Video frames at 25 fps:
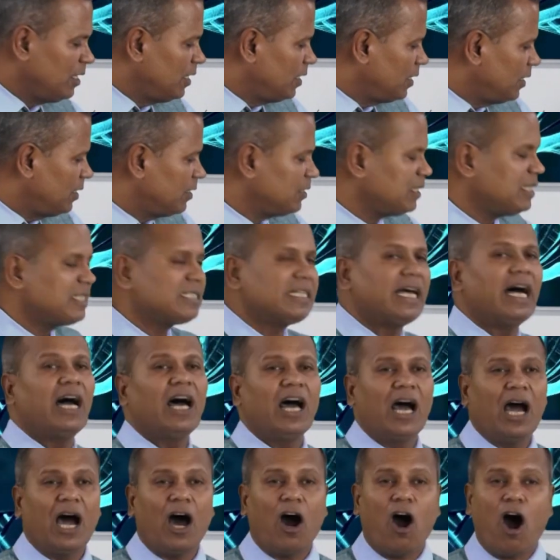This is the
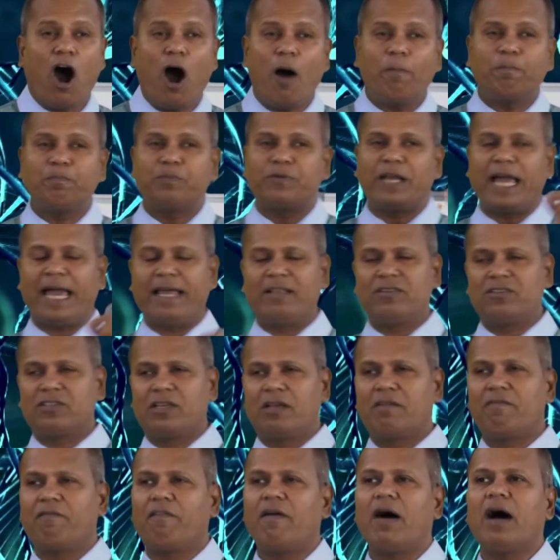opt answer
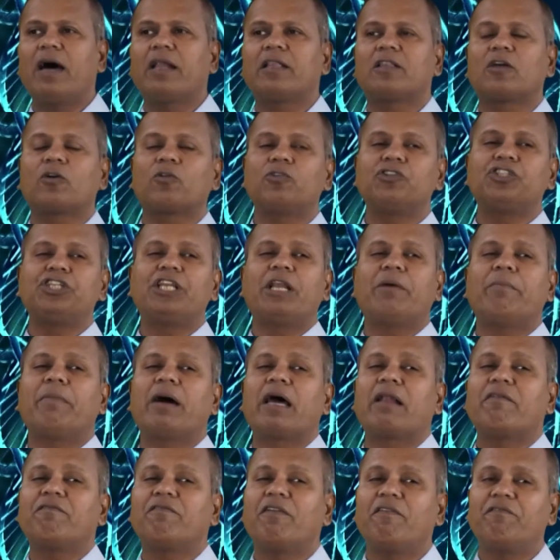for the question
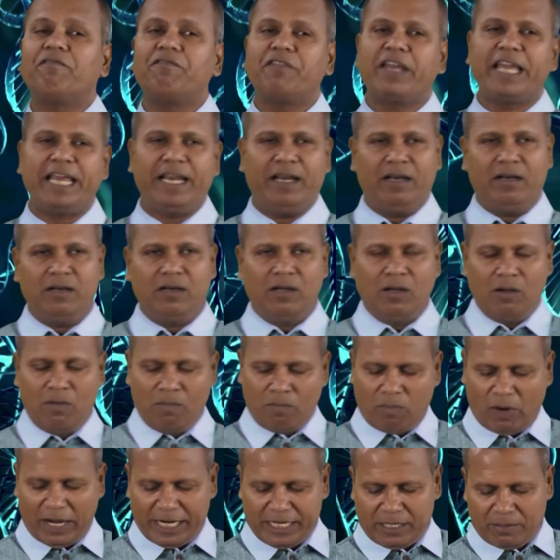number 15,
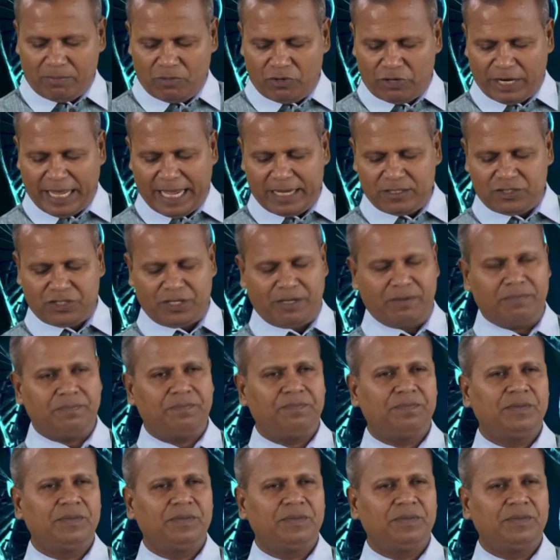point mutation.